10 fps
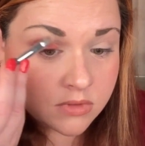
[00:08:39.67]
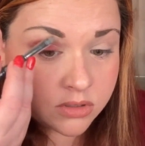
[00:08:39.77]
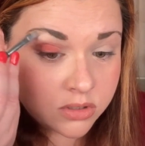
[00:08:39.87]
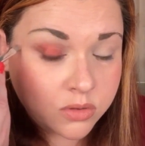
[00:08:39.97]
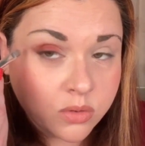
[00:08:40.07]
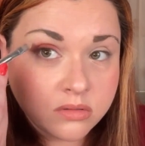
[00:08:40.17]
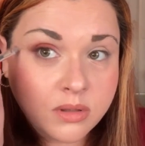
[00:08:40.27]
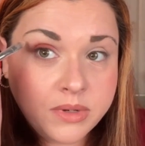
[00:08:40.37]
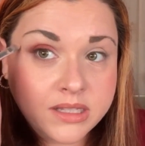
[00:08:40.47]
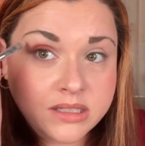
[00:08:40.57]
just to
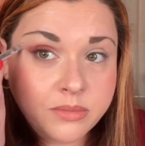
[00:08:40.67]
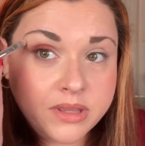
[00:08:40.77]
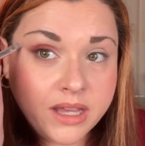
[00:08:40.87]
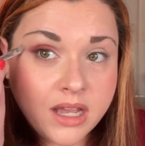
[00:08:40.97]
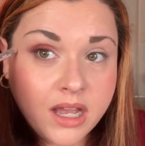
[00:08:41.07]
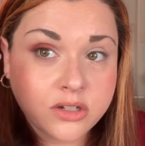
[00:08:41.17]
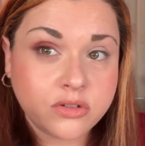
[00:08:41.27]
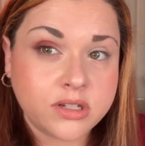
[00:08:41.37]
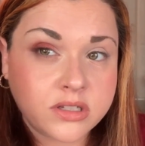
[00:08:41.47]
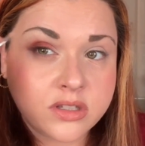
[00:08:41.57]
eliminate some of that
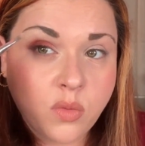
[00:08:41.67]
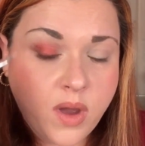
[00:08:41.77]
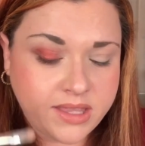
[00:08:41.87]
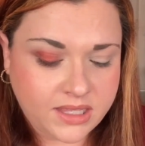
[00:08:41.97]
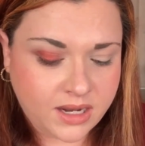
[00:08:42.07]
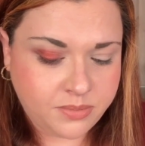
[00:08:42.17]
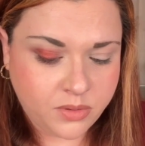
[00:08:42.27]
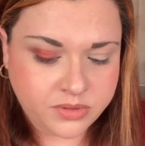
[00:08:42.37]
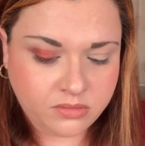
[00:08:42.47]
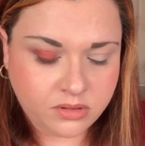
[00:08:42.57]
contrast because the white that I put
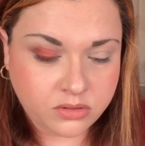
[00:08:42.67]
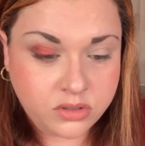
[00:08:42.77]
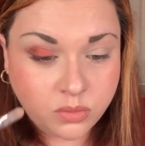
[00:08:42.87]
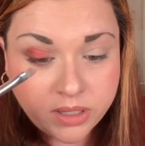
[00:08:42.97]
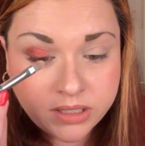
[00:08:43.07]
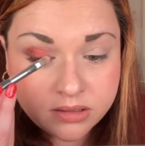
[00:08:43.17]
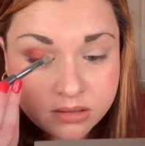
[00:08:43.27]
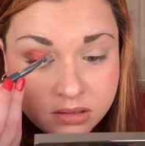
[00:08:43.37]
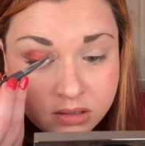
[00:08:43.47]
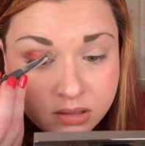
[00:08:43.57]
was a little too white.
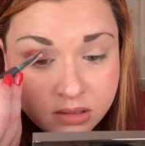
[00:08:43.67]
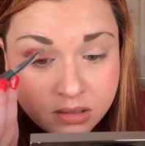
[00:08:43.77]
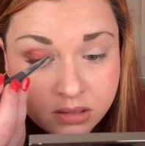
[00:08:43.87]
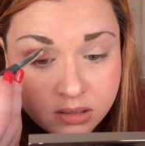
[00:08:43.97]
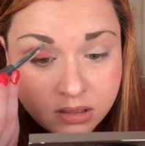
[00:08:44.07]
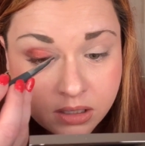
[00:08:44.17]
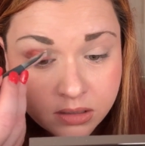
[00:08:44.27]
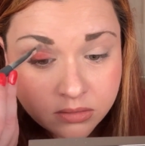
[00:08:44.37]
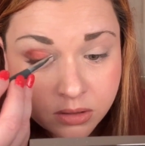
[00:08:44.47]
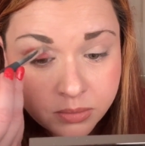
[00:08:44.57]
And
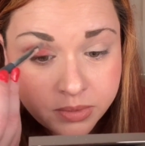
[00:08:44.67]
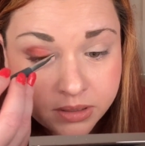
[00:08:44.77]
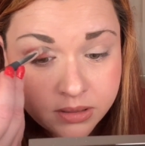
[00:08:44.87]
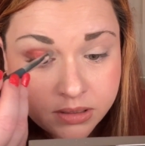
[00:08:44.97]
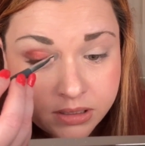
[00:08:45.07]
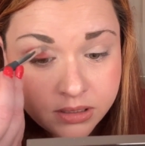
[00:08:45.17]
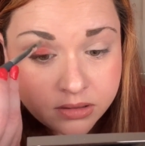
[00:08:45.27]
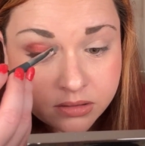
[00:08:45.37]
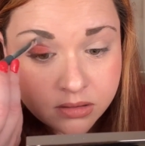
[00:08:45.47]
a little bit here.